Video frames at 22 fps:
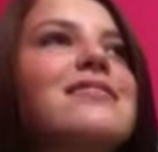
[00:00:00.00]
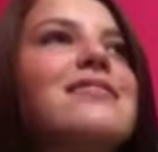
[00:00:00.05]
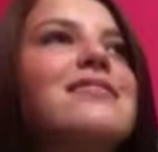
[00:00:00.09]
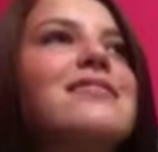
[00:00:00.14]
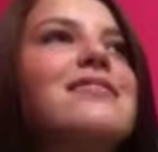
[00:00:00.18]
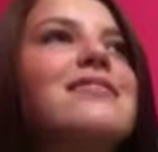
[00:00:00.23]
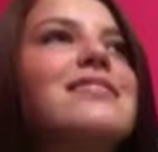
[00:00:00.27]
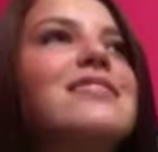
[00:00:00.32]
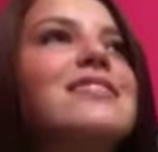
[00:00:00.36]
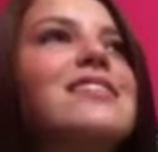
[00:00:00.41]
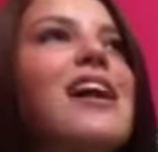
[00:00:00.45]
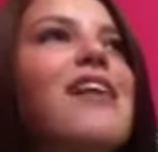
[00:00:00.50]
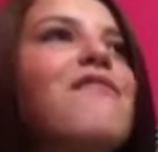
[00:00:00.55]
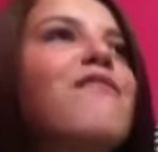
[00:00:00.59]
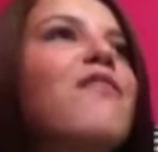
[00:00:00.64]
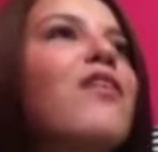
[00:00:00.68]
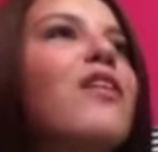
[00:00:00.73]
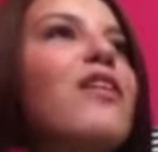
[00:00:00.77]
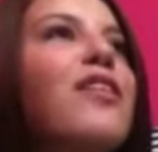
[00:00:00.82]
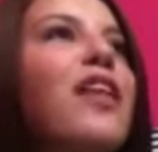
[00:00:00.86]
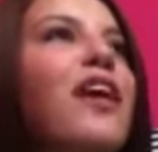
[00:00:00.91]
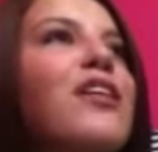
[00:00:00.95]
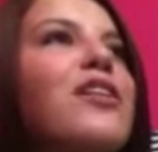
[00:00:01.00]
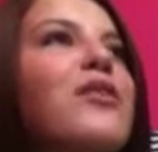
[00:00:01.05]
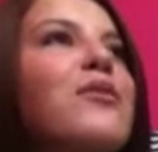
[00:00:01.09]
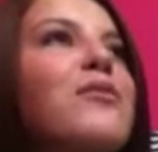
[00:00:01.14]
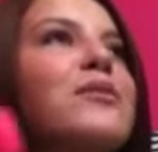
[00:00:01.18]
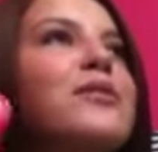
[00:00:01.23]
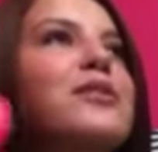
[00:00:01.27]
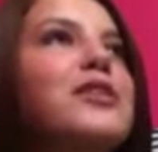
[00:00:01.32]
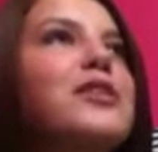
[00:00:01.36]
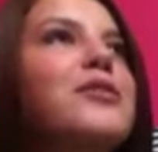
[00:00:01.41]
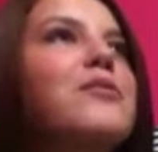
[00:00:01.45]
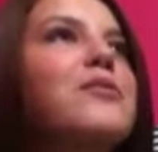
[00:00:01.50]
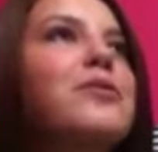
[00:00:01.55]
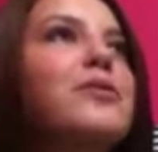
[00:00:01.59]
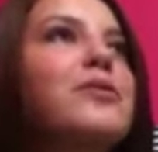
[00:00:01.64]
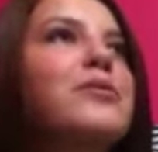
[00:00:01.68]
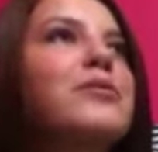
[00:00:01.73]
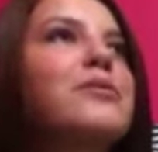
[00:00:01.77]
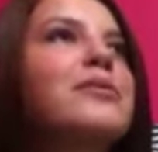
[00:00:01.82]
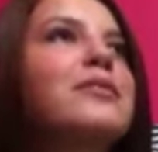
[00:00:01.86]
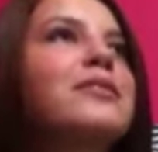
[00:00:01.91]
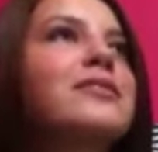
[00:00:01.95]
If only they knew what you were
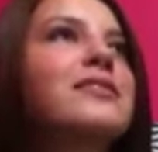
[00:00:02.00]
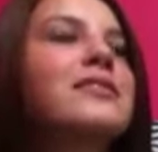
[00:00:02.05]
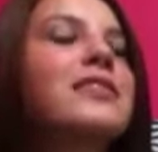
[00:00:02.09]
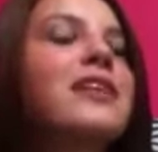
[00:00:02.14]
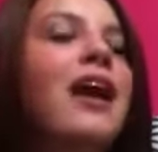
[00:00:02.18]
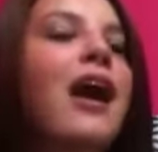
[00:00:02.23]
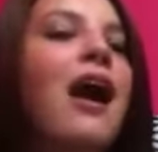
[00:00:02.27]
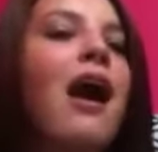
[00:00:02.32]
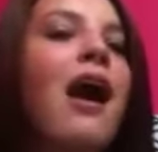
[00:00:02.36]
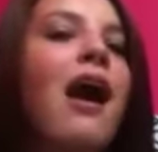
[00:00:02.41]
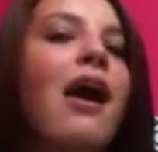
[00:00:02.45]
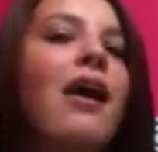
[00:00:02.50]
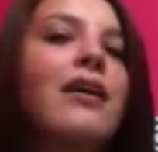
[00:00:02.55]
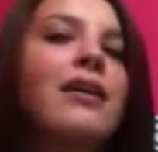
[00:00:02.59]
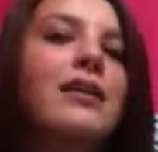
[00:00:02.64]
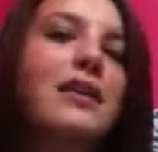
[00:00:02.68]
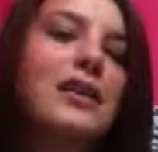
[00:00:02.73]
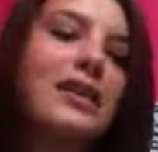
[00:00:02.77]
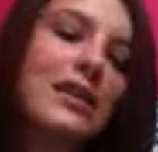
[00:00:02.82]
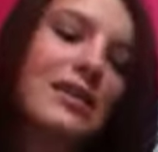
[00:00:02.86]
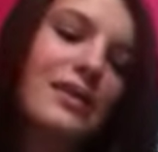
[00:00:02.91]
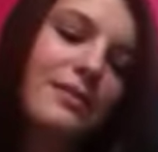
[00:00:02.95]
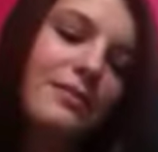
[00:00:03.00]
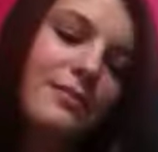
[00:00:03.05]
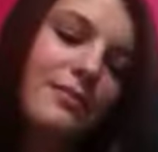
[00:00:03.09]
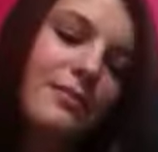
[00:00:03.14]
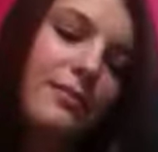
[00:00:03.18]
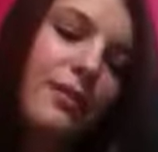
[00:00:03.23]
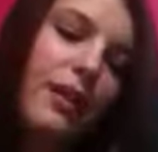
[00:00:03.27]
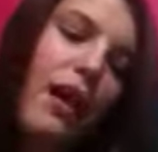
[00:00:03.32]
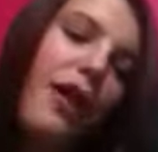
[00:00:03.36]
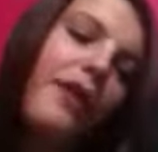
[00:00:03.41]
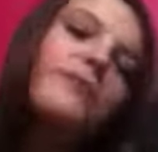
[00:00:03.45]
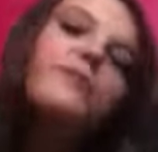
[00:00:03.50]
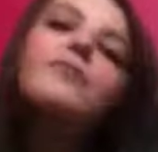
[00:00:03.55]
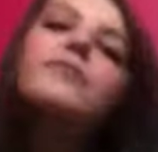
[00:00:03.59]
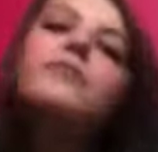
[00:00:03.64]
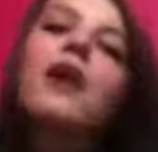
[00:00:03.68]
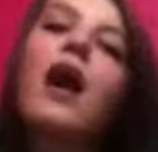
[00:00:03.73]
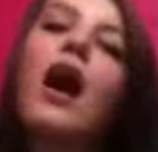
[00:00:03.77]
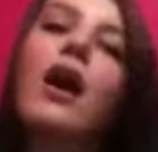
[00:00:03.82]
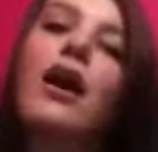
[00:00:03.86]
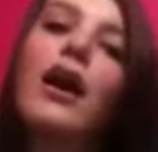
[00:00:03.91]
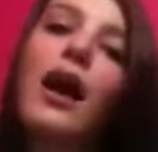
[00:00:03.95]
doing. Yeah.
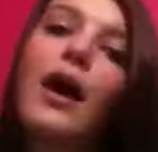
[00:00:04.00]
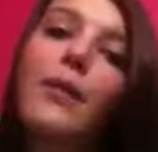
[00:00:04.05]
Okay, but the